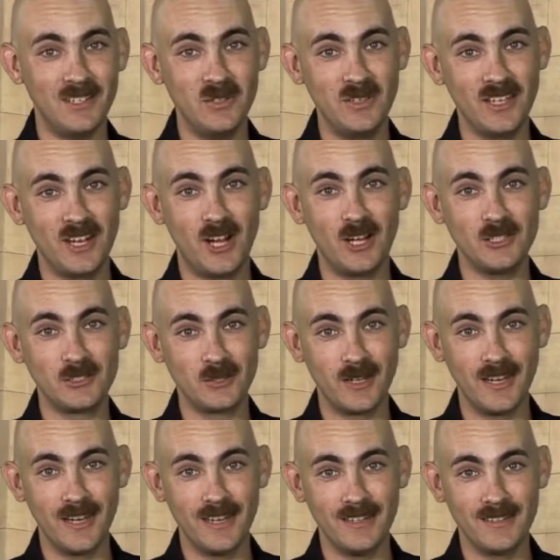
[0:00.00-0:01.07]
get an
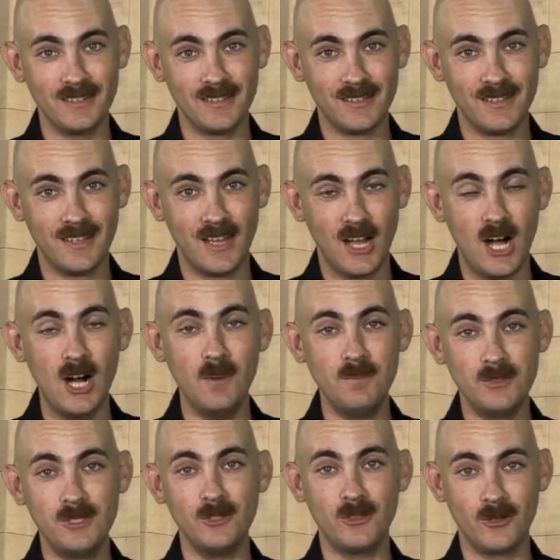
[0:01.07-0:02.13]
entree up
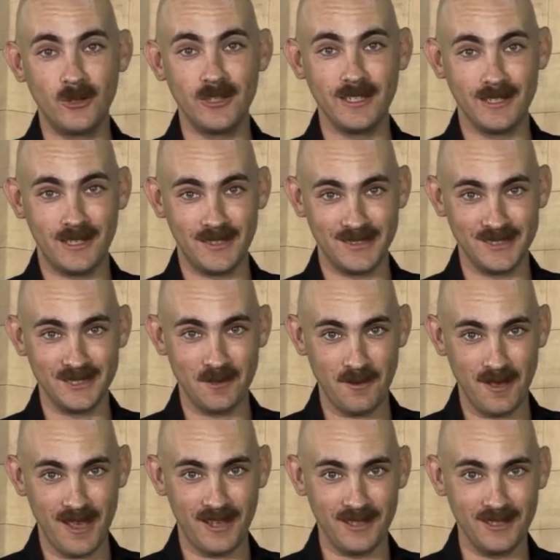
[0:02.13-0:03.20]
to $30 in
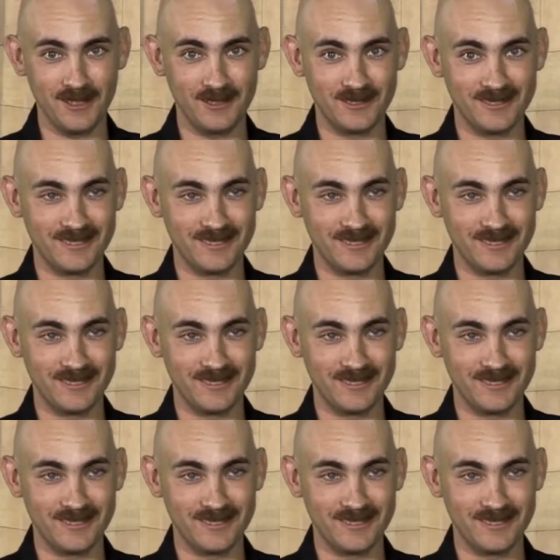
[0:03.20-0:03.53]
value.